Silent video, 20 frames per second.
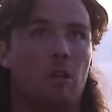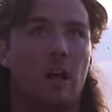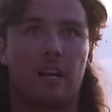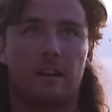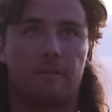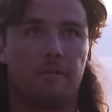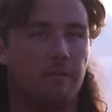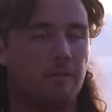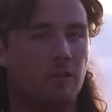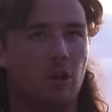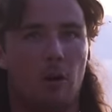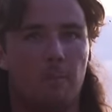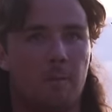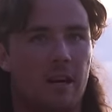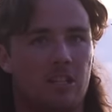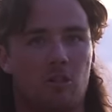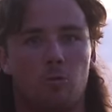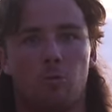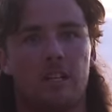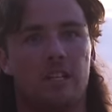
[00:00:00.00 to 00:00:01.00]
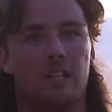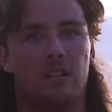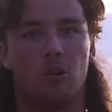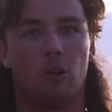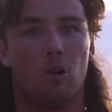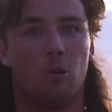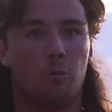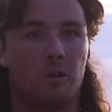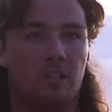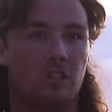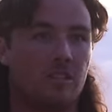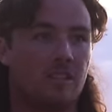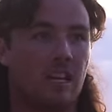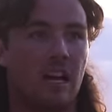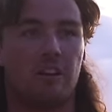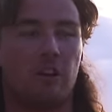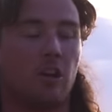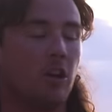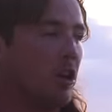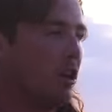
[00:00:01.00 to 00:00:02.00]
like not much wind at all, which is
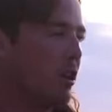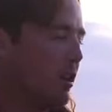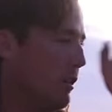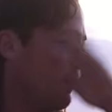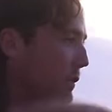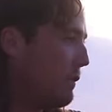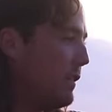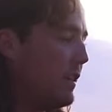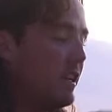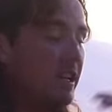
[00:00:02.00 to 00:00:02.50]
unheard of.